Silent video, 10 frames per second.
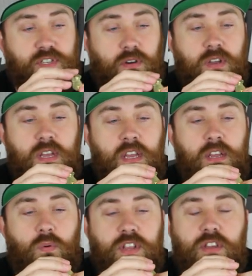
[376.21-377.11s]
So
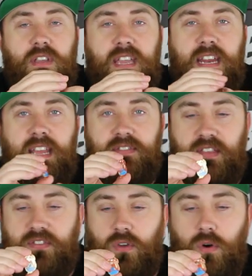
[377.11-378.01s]
when you're getting
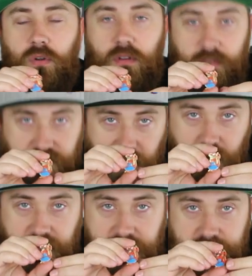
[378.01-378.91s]
this gold
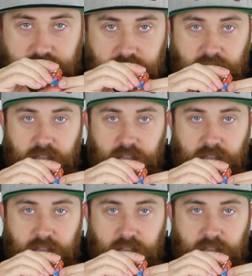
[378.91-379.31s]
variant,